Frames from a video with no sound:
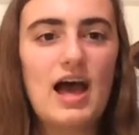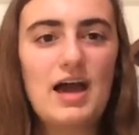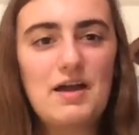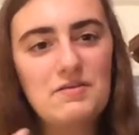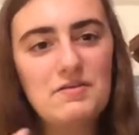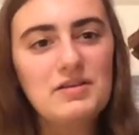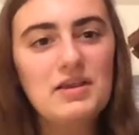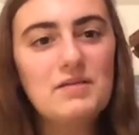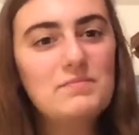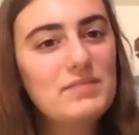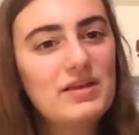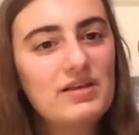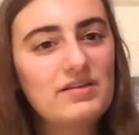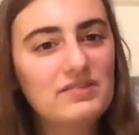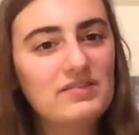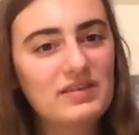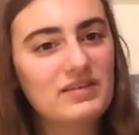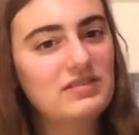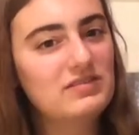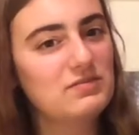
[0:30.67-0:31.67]
I don't get
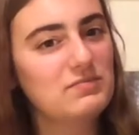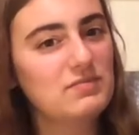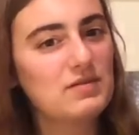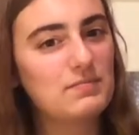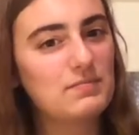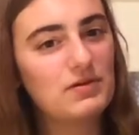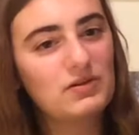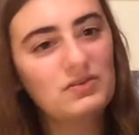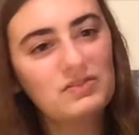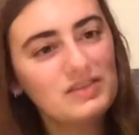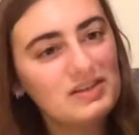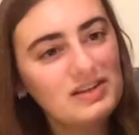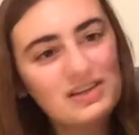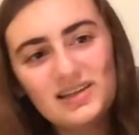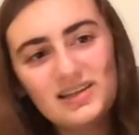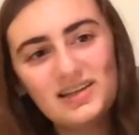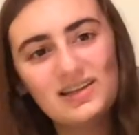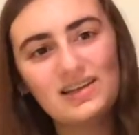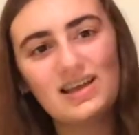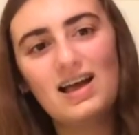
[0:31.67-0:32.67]
mail sent to me
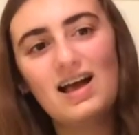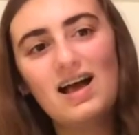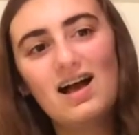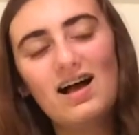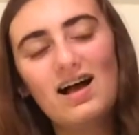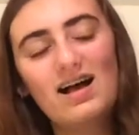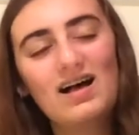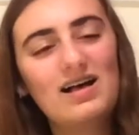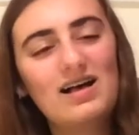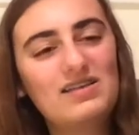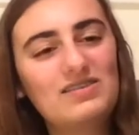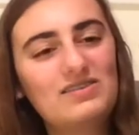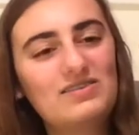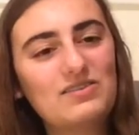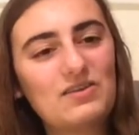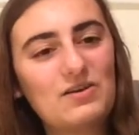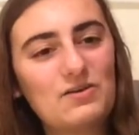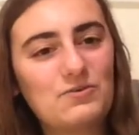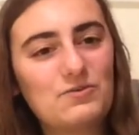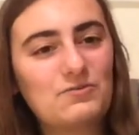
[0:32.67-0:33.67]
personally, uh,
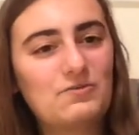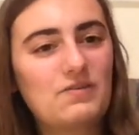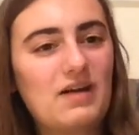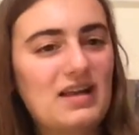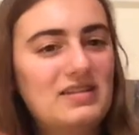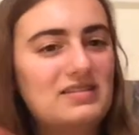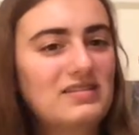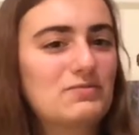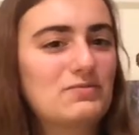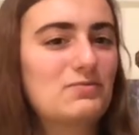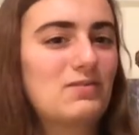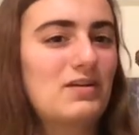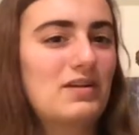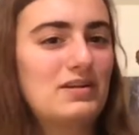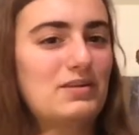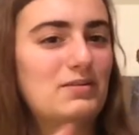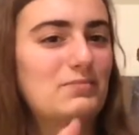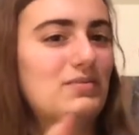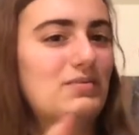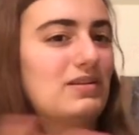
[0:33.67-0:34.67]
so I just
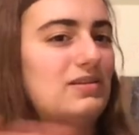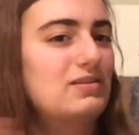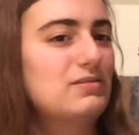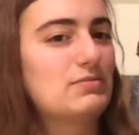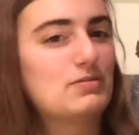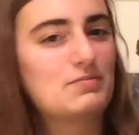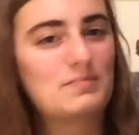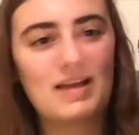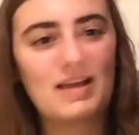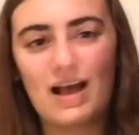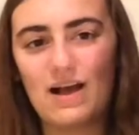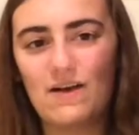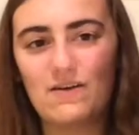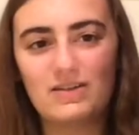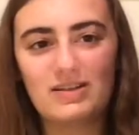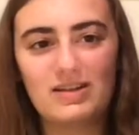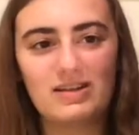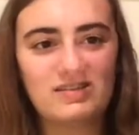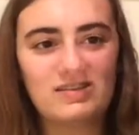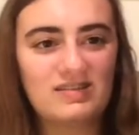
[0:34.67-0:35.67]
wanted a place to put my
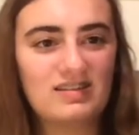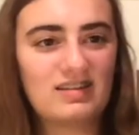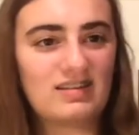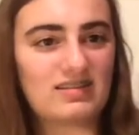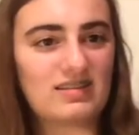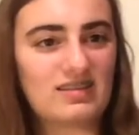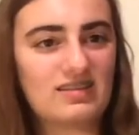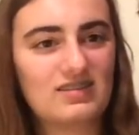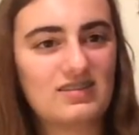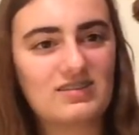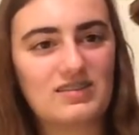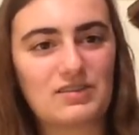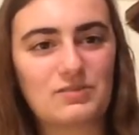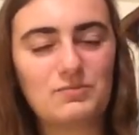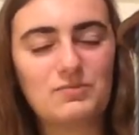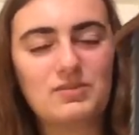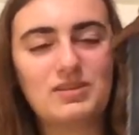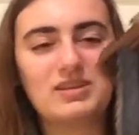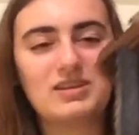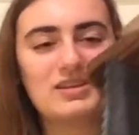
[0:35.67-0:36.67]
owl and I just think this is
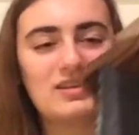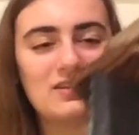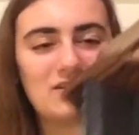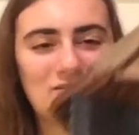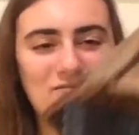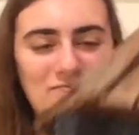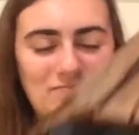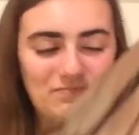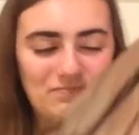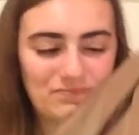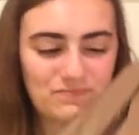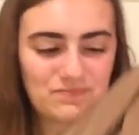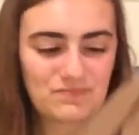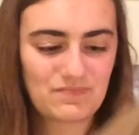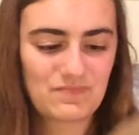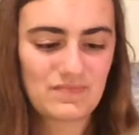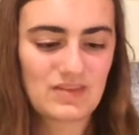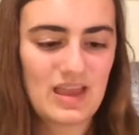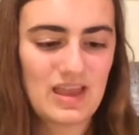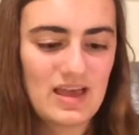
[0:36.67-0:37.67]
just really cute.
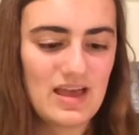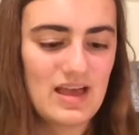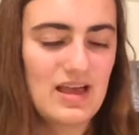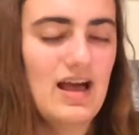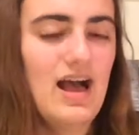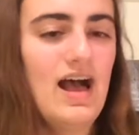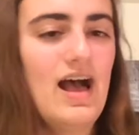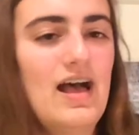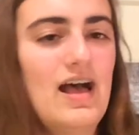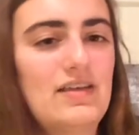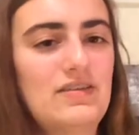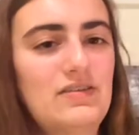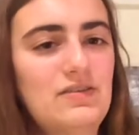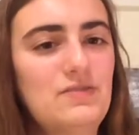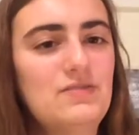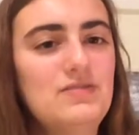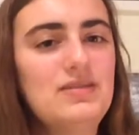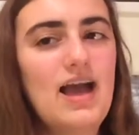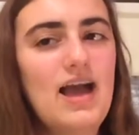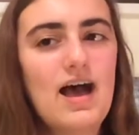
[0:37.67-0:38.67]
Uh,
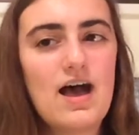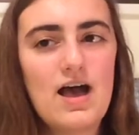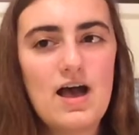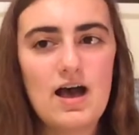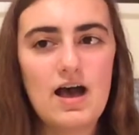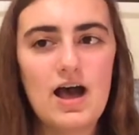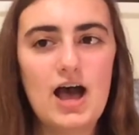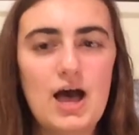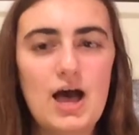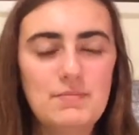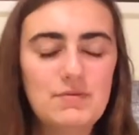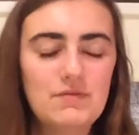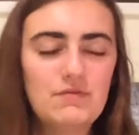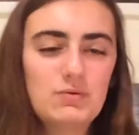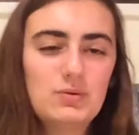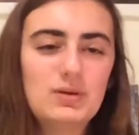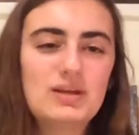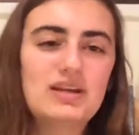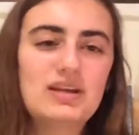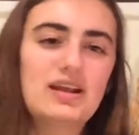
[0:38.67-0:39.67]
so yeah, uh,
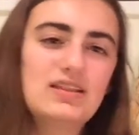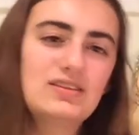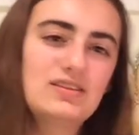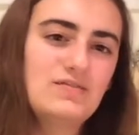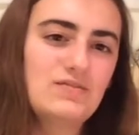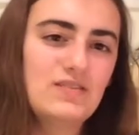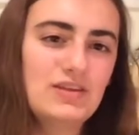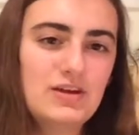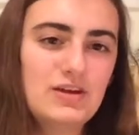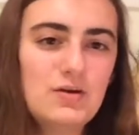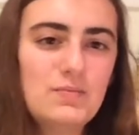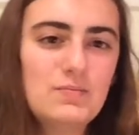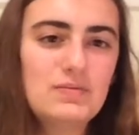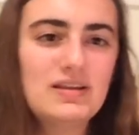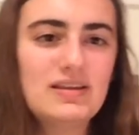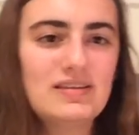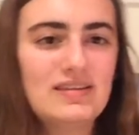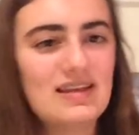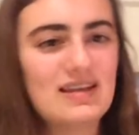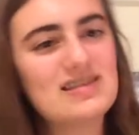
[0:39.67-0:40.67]
before we get on to video,
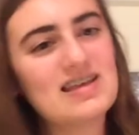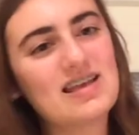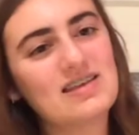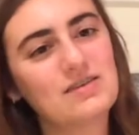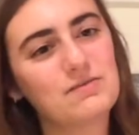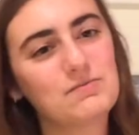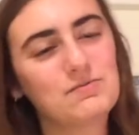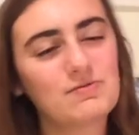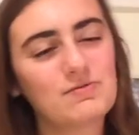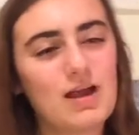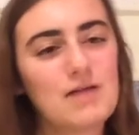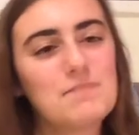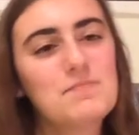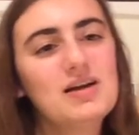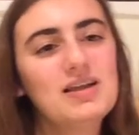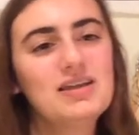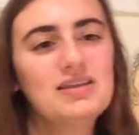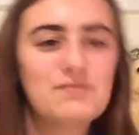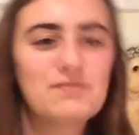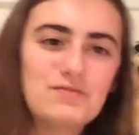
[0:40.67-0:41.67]
please hit that subscribe
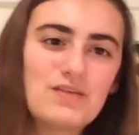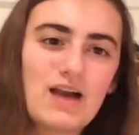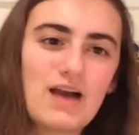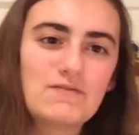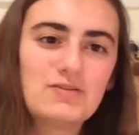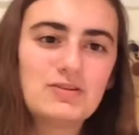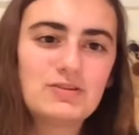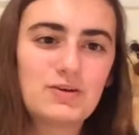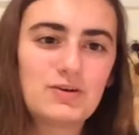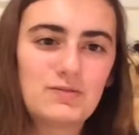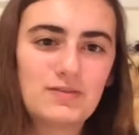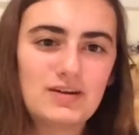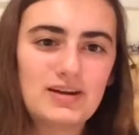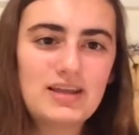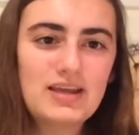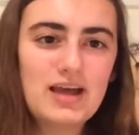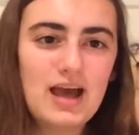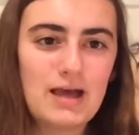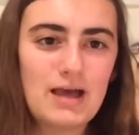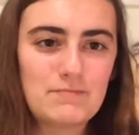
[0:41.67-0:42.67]
button if you haven't
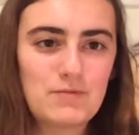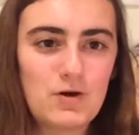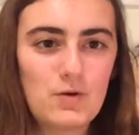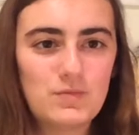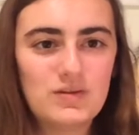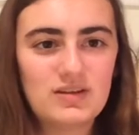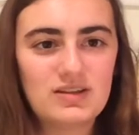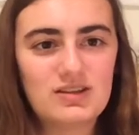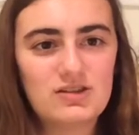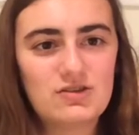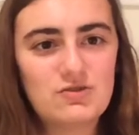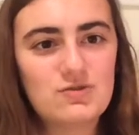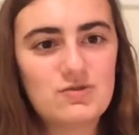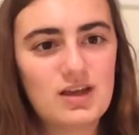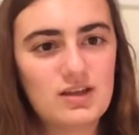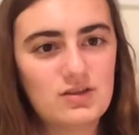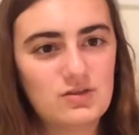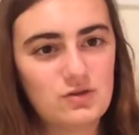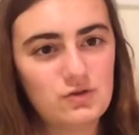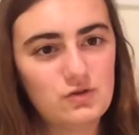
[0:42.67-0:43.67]
already. I'm hoping to
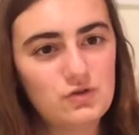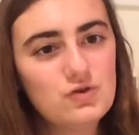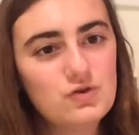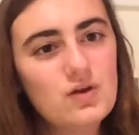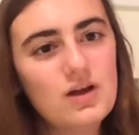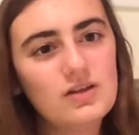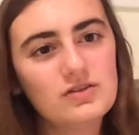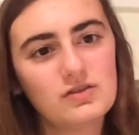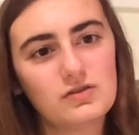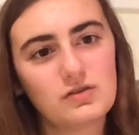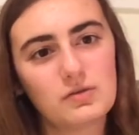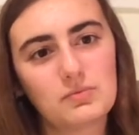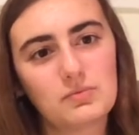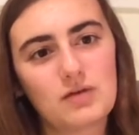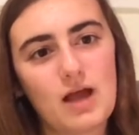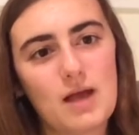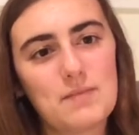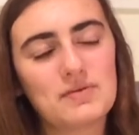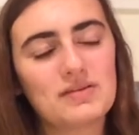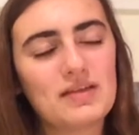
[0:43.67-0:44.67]
get to 200
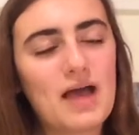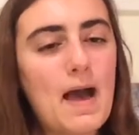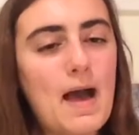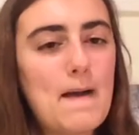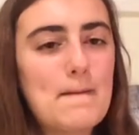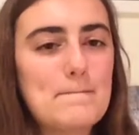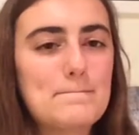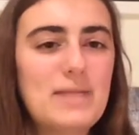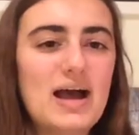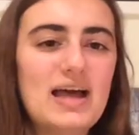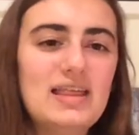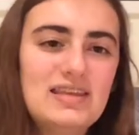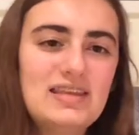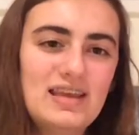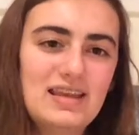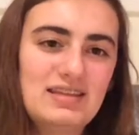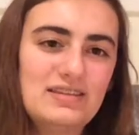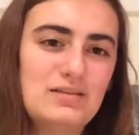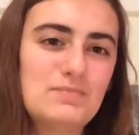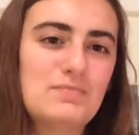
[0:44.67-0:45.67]
subscribers by
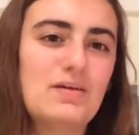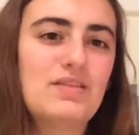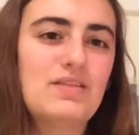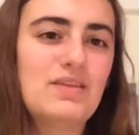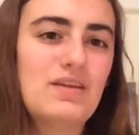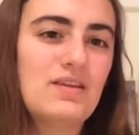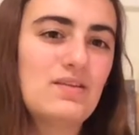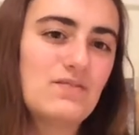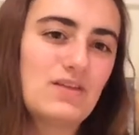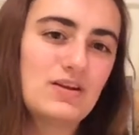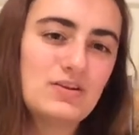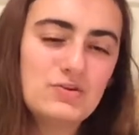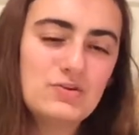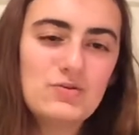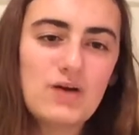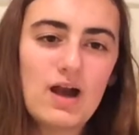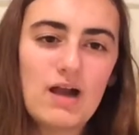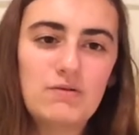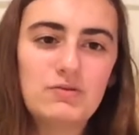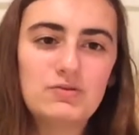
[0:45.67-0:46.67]
the end of the month. And if I
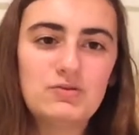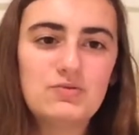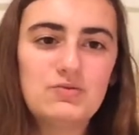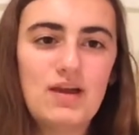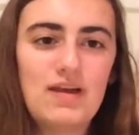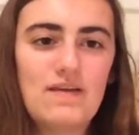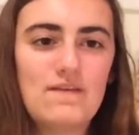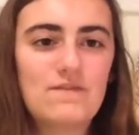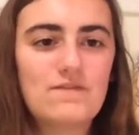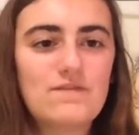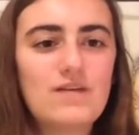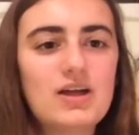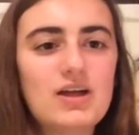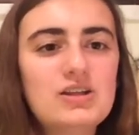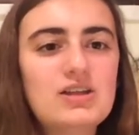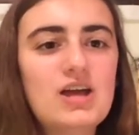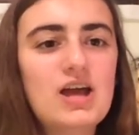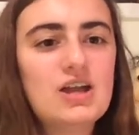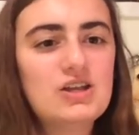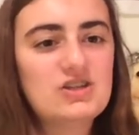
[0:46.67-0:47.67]
do, I will do a
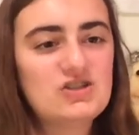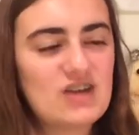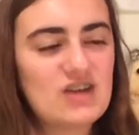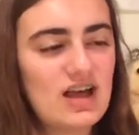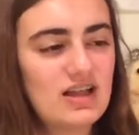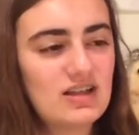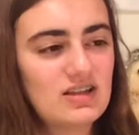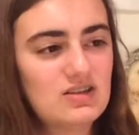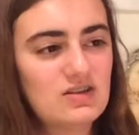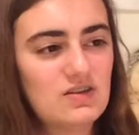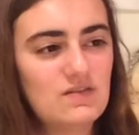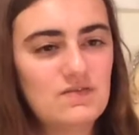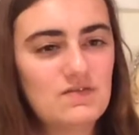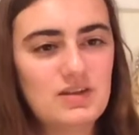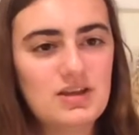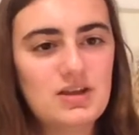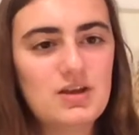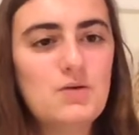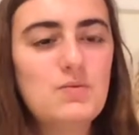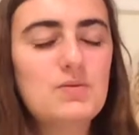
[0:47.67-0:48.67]
fun challenge
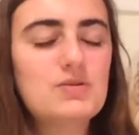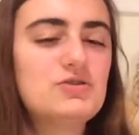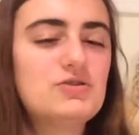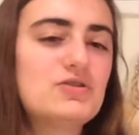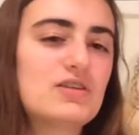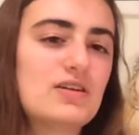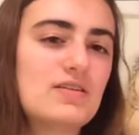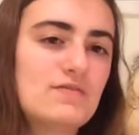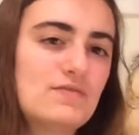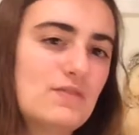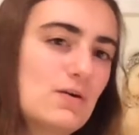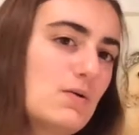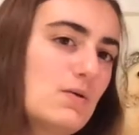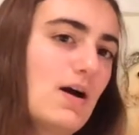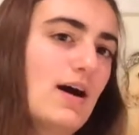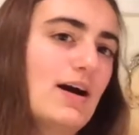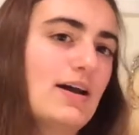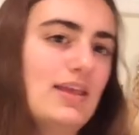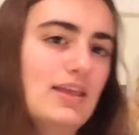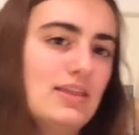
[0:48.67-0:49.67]
video, which you can vote
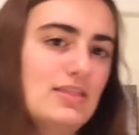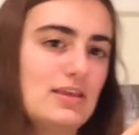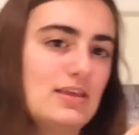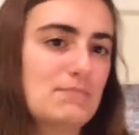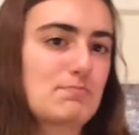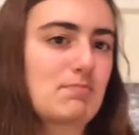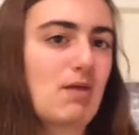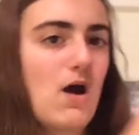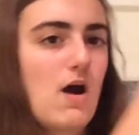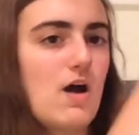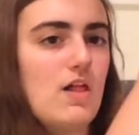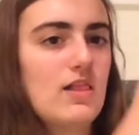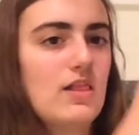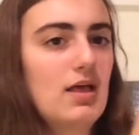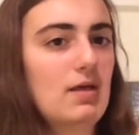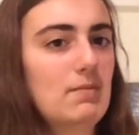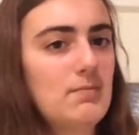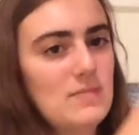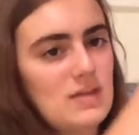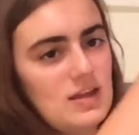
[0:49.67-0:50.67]
on in the
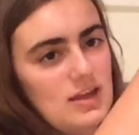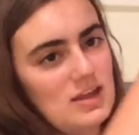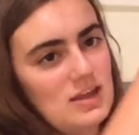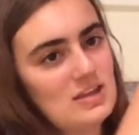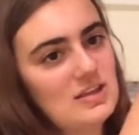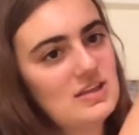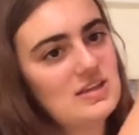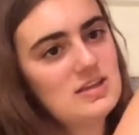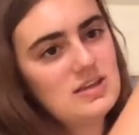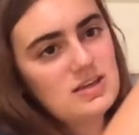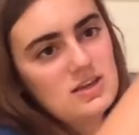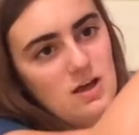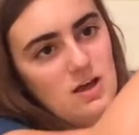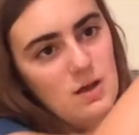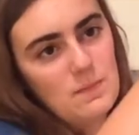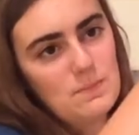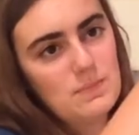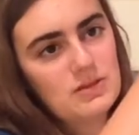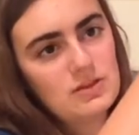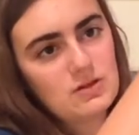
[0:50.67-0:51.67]
poll up in,
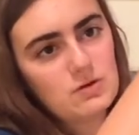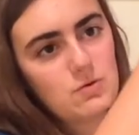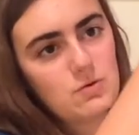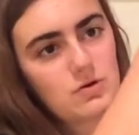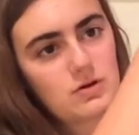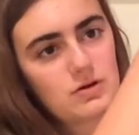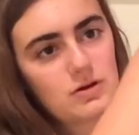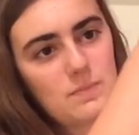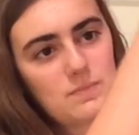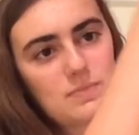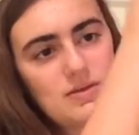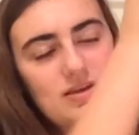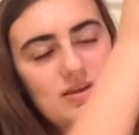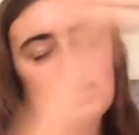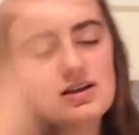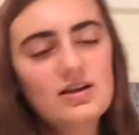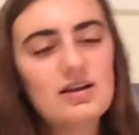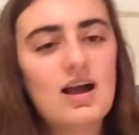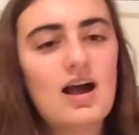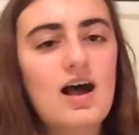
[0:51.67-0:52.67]
up in the corner up
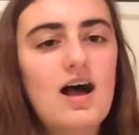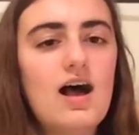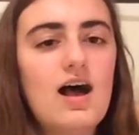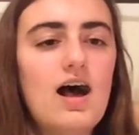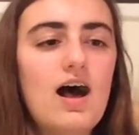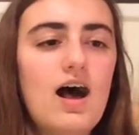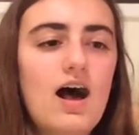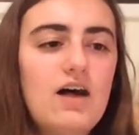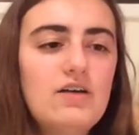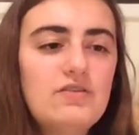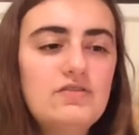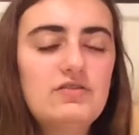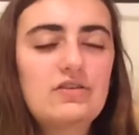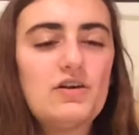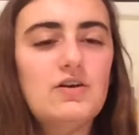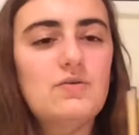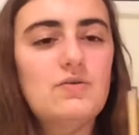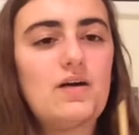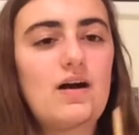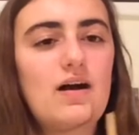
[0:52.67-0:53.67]
here.
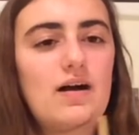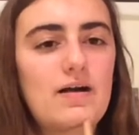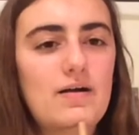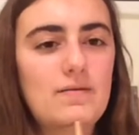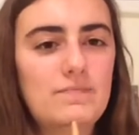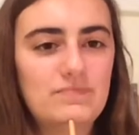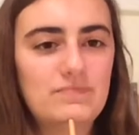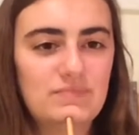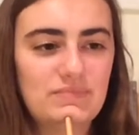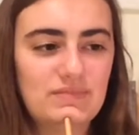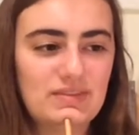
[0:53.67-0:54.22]
Also, um,